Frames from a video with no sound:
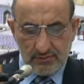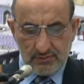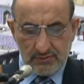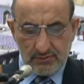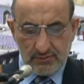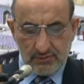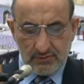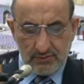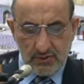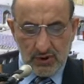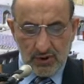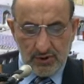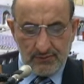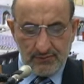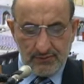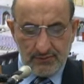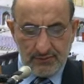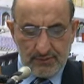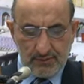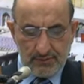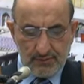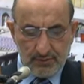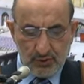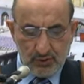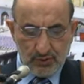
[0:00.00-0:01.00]

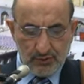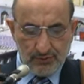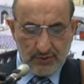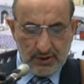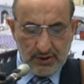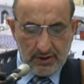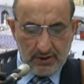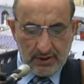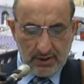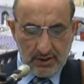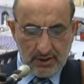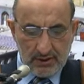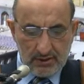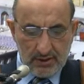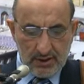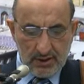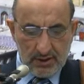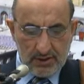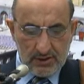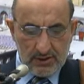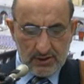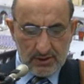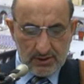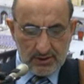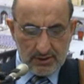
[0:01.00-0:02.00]
of proving the
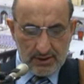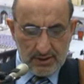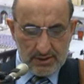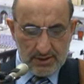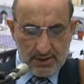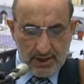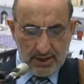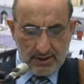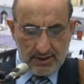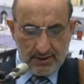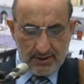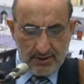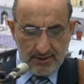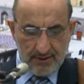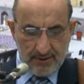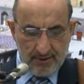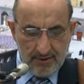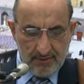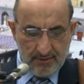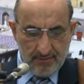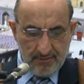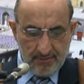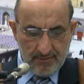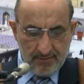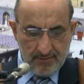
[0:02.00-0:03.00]
intelligent design
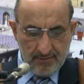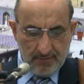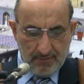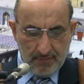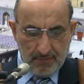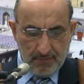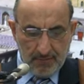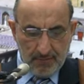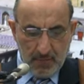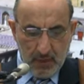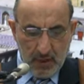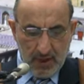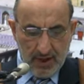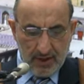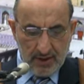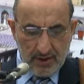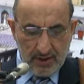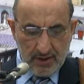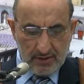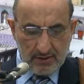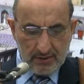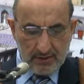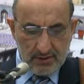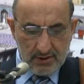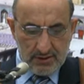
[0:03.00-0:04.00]

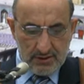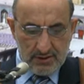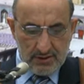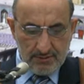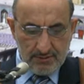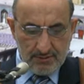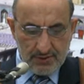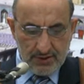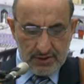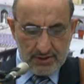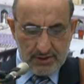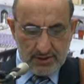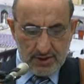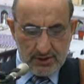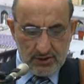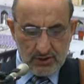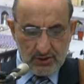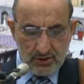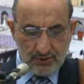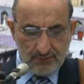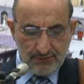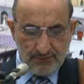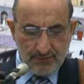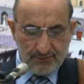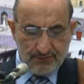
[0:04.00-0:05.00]
is the presence
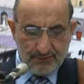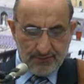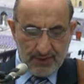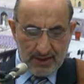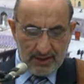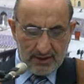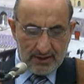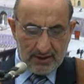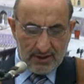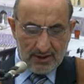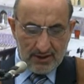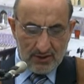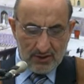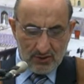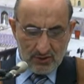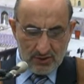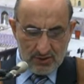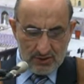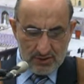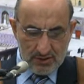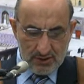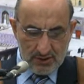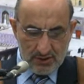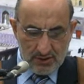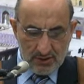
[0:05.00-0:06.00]
of a final cause
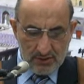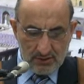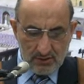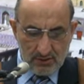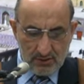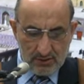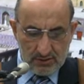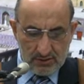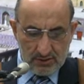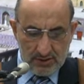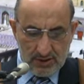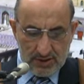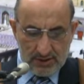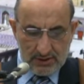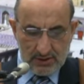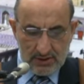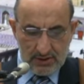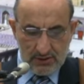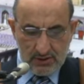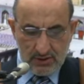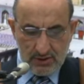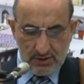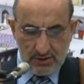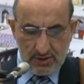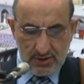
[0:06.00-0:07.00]
in the world. That is
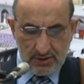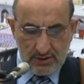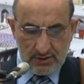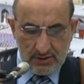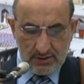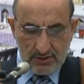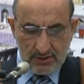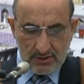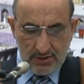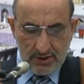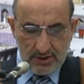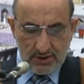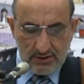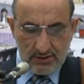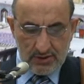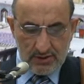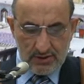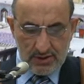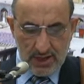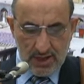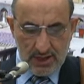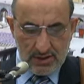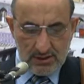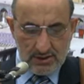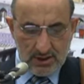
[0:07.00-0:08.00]
to say, certain
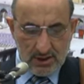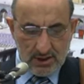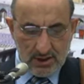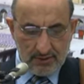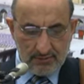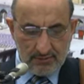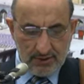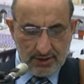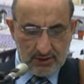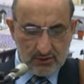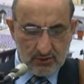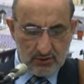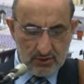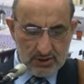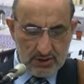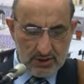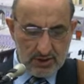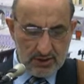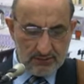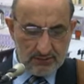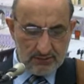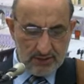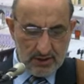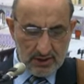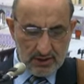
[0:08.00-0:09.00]
designs are made to
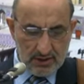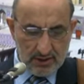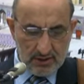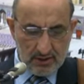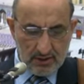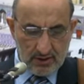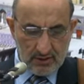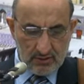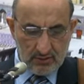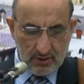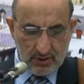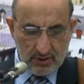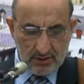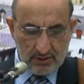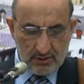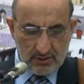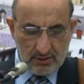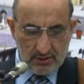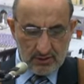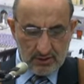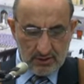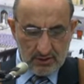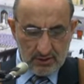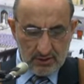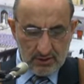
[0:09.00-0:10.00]
serve another one,
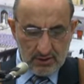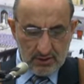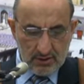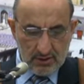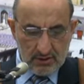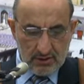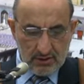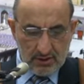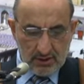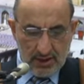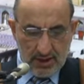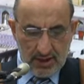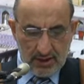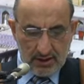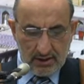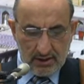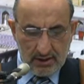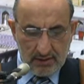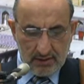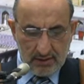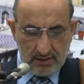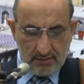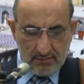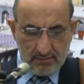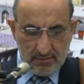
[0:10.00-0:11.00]

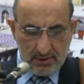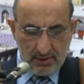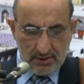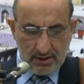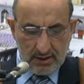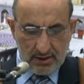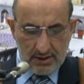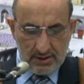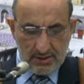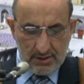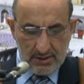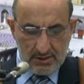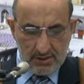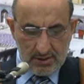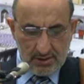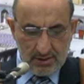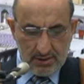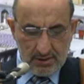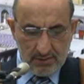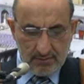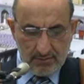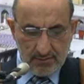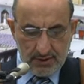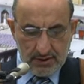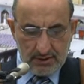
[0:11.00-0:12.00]
like the mother's
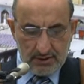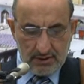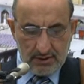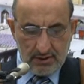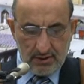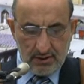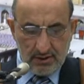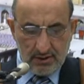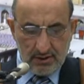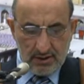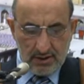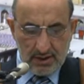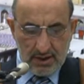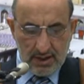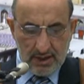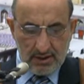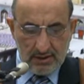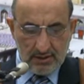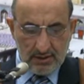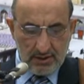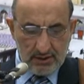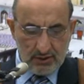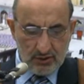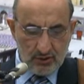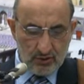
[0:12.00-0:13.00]
body and
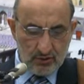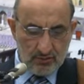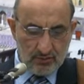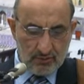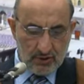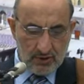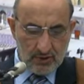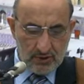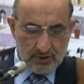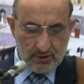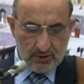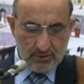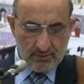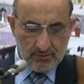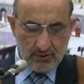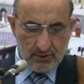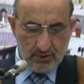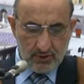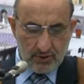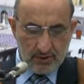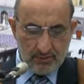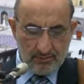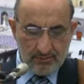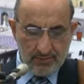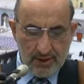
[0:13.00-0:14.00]
the
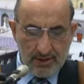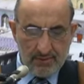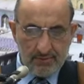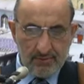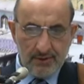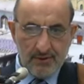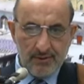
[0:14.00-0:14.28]
newborn baby.